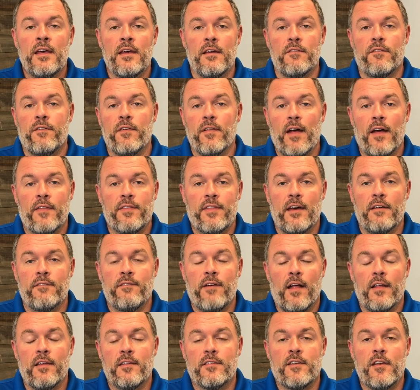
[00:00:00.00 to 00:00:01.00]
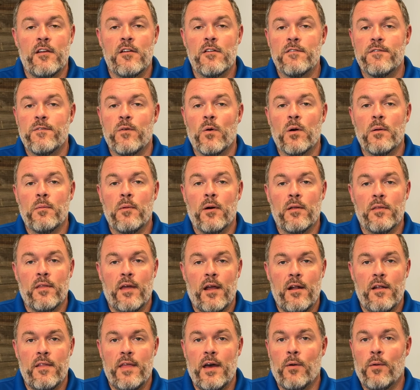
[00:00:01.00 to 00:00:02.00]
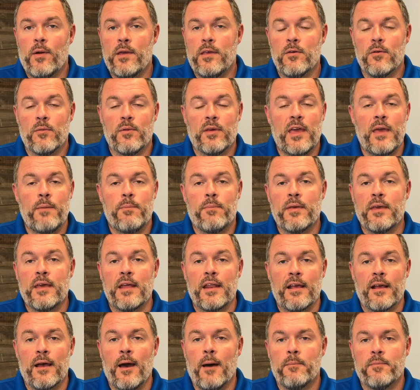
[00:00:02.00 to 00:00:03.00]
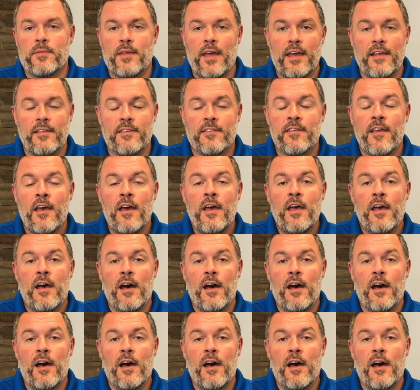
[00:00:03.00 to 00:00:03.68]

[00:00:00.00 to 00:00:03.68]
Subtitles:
and fill out that volunteer form on there. That way you'll keep getting updates.